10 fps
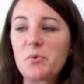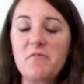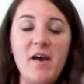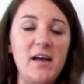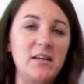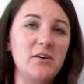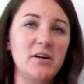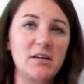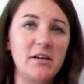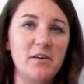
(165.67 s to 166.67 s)
as we've had
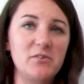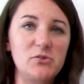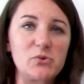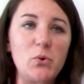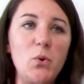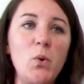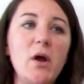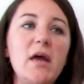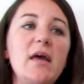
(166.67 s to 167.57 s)
here at Clairview School,